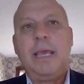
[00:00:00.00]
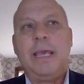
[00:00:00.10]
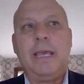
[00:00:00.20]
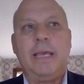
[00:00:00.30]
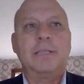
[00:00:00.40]

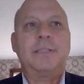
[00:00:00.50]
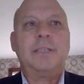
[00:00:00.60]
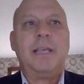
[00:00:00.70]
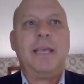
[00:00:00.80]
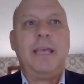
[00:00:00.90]

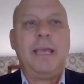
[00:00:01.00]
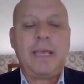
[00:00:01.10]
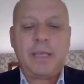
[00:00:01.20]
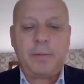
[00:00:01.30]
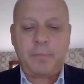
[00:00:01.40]
is
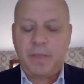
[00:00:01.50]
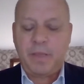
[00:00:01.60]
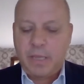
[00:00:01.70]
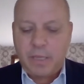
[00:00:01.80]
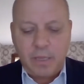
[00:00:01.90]
it can
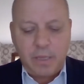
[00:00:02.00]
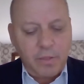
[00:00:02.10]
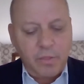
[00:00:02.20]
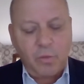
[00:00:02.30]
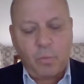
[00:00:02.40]
be
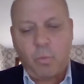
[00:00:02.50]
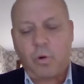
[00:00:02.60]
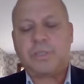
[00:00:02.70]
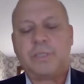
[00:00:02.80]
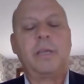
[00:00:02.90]
the
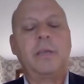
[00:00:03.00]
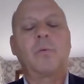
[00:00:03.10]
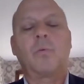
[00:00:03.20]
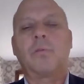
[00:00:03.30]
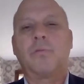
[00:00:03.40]
worst thing in
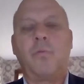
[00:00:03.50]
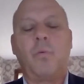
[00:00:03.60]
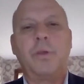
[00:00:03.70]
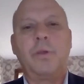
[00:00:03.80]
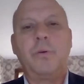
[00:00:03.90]
the world
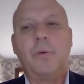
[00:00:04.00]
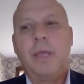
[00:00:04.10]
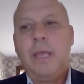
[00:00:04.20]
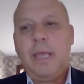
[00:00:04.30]
for you.